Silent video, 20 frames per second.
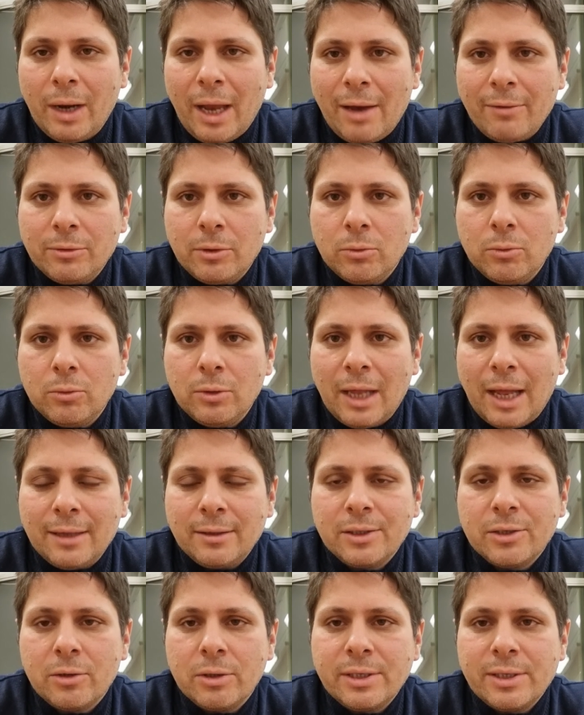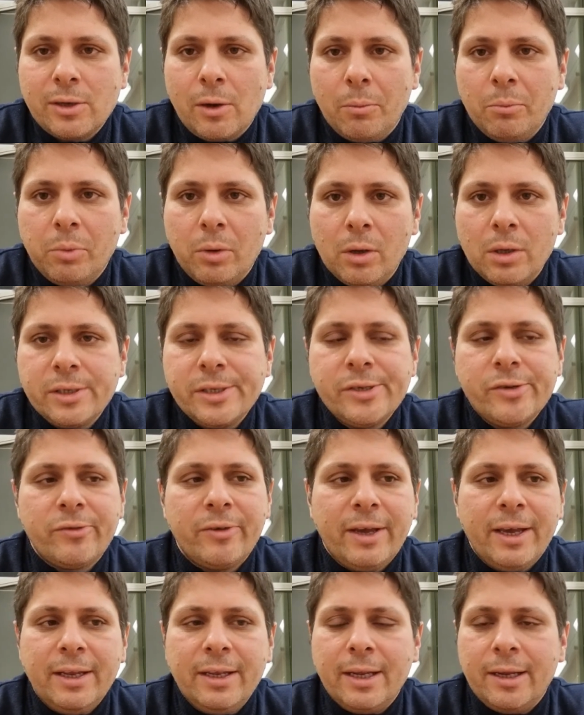have to do that. So it's
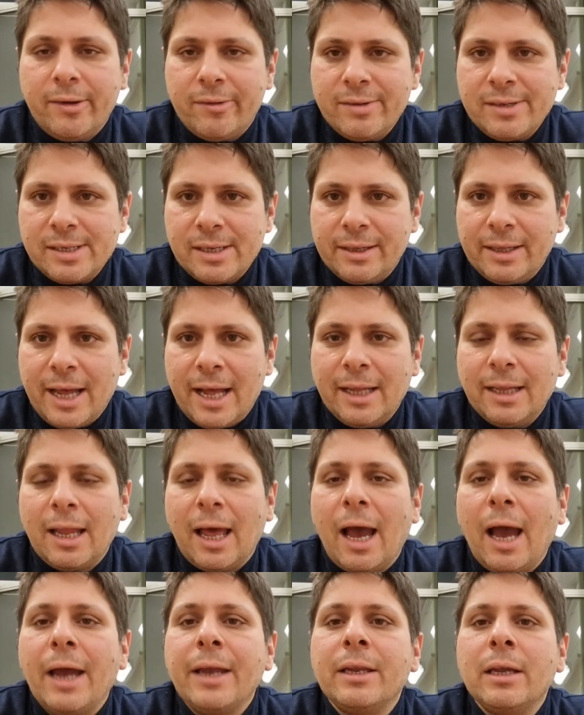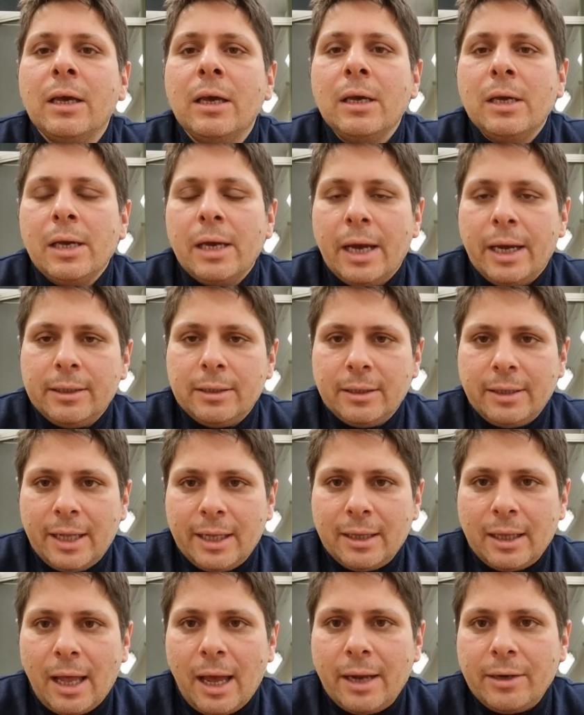compulsory, there is a deadline, and the
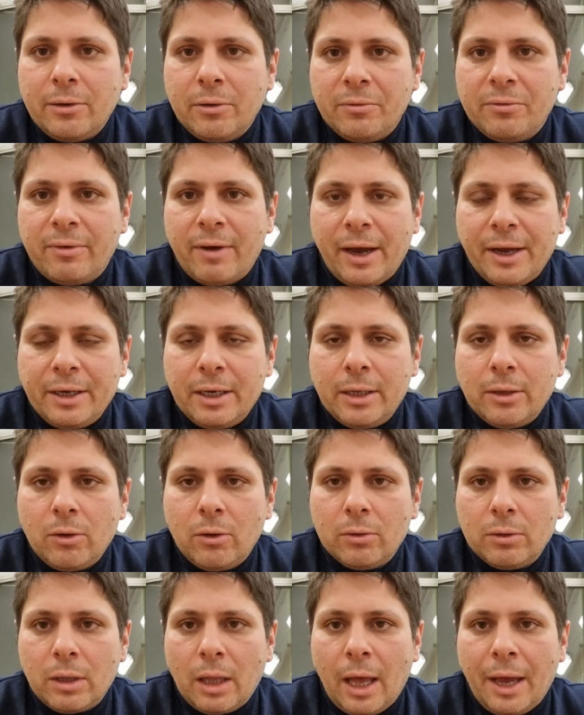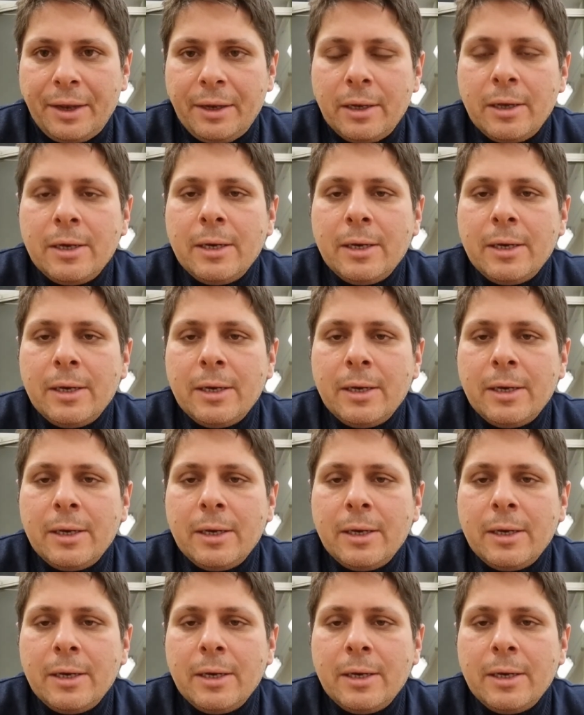deadline you find it online.